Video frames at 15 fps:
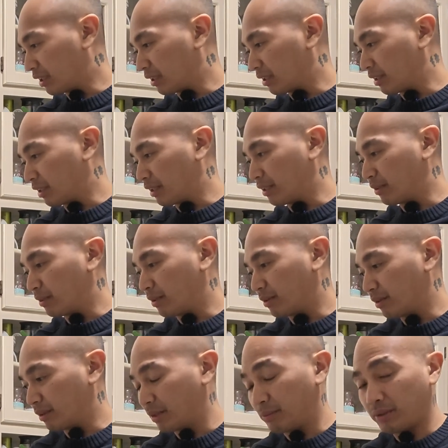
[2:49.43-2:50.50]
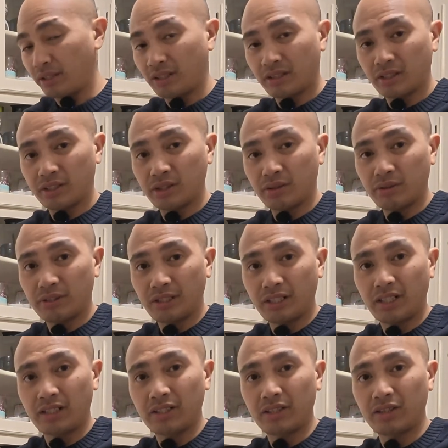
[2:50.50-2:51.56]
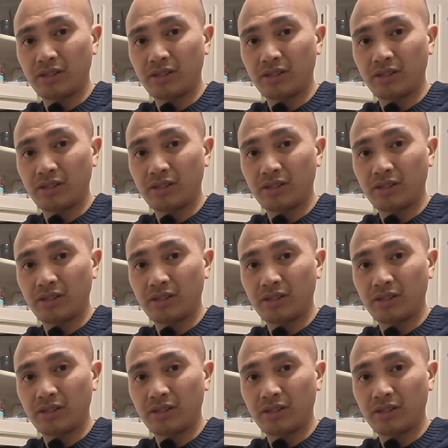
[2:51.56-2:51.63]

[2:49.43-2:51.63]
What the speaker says: and we are choosing